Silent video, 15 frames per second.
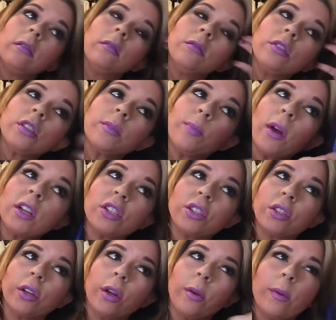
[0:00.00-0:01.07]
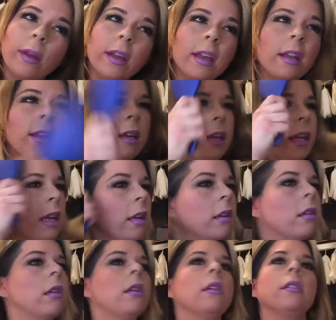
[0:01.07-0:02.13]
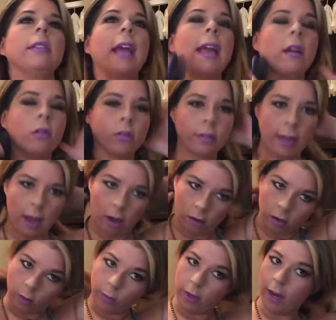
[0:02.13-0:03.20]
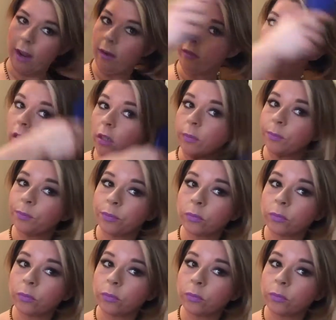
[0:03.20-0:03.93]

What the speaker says: just brush through it, get any tangles out or whatever.